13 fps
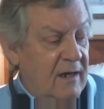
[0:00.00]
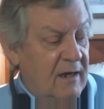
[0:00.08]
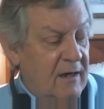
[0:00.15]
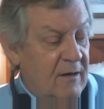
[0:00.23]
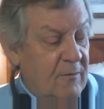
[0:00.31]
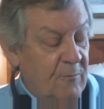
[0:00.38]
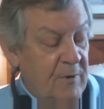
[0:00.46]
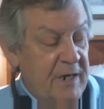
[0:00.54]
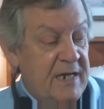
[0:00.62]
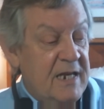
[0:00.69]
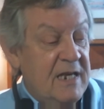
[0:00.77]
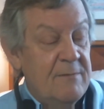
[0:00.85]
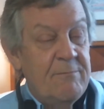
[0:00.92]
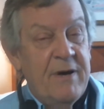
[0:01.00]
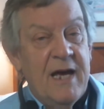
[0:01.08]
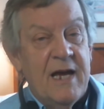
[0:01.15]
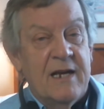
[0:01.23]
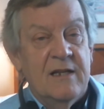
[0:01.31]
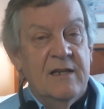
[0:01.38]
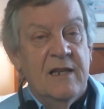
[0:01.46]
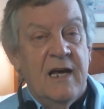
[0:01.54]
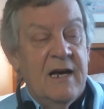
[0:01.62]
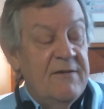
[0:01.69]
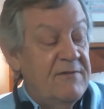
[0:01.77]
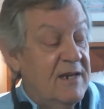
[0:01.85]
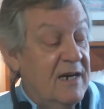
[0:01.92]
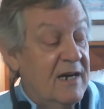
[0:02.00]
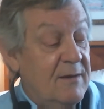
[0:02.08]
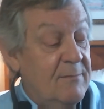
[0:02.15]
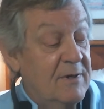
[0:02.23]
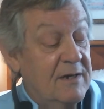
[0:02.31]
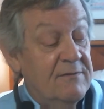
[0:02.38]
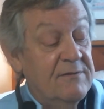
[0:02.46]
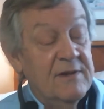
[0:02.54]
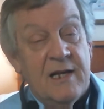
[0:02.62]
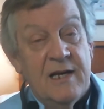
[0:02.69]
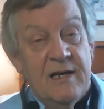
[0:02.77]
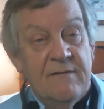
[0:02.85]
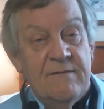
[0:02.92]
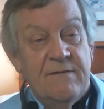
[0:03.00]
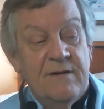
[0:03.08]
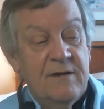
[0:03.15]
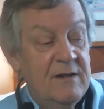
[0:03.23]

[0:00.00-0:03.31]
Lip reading: We did pack a lifetime of love